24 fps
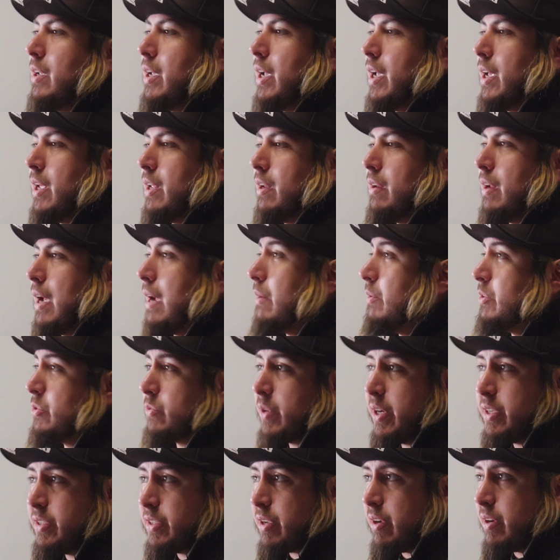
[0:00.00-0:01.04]
and I
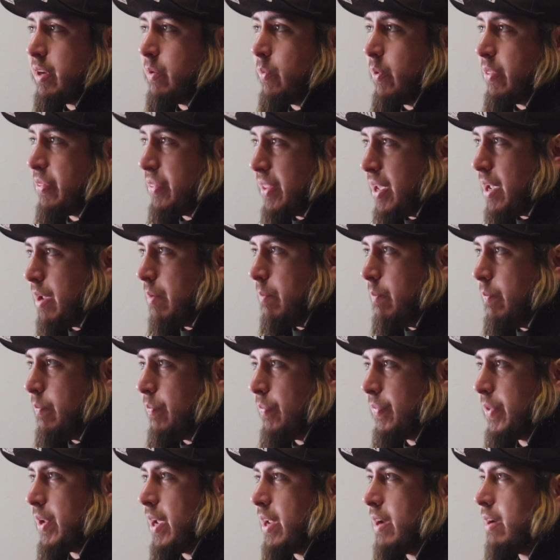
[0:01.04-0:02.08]
was raised on it with
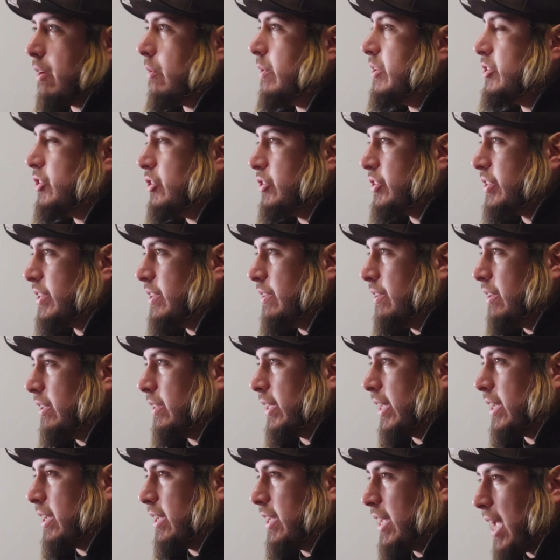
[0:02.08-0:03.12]
them, and it always
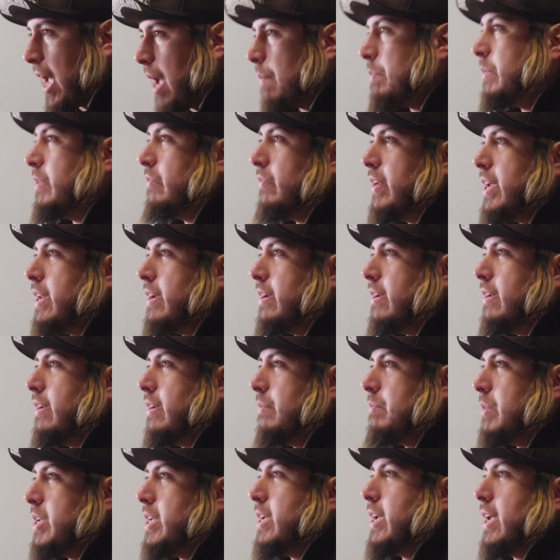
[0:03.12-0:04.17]
just like
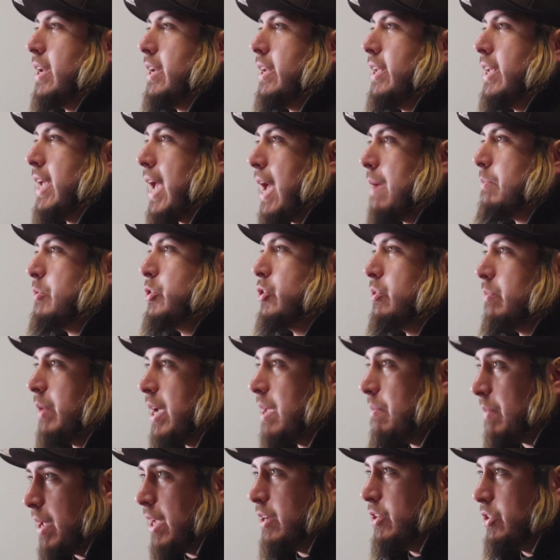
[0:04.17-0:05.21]
captivated me and captured
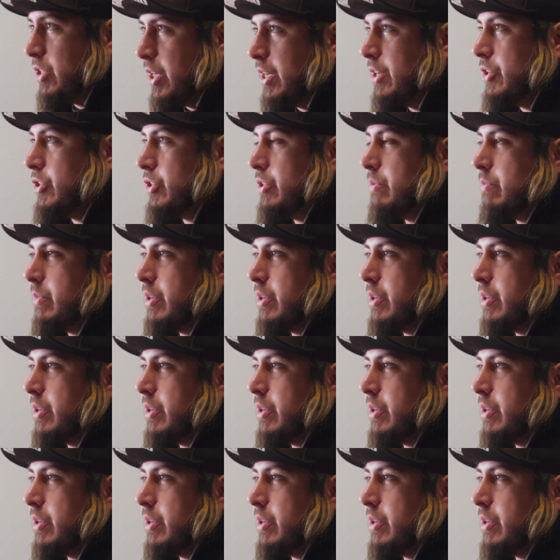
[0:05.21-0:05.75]
my imagination.